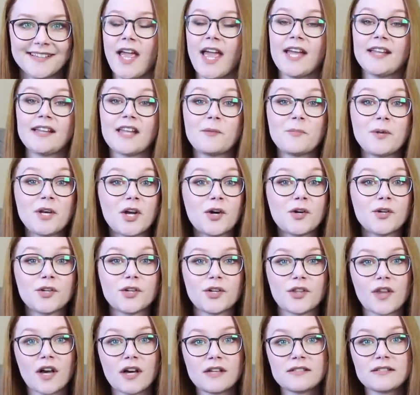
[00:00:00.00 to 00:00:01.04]
And let me know your
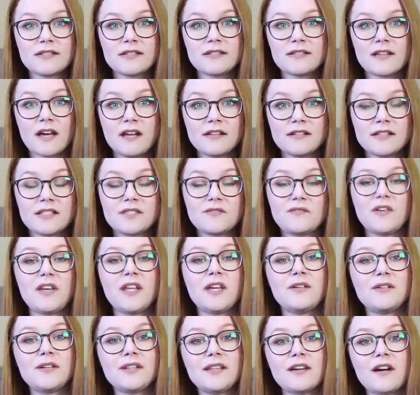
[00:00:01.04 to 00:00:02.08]
thoughts on this
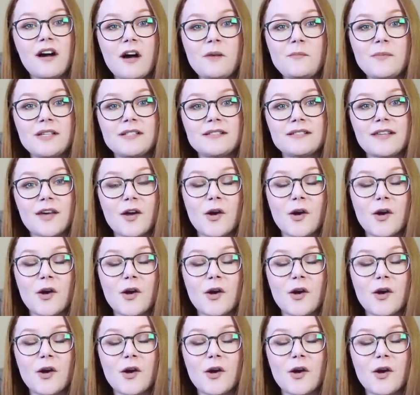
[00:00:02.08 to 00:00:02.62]
video in the comments.